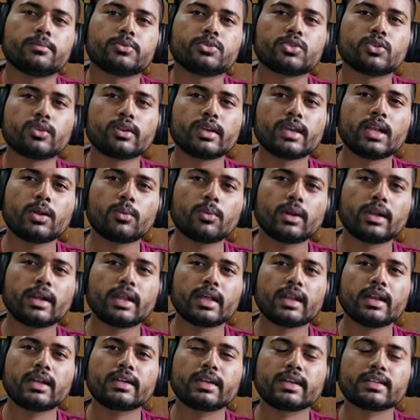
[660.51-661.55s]
So real world
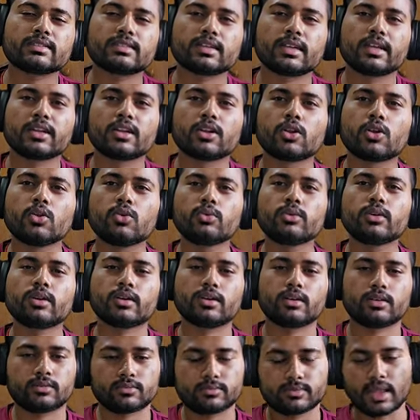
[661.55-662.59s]
analytics include
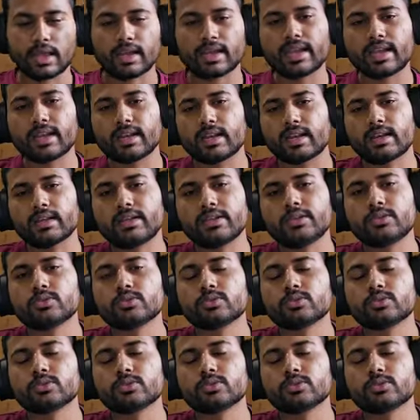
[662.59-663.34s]
again a new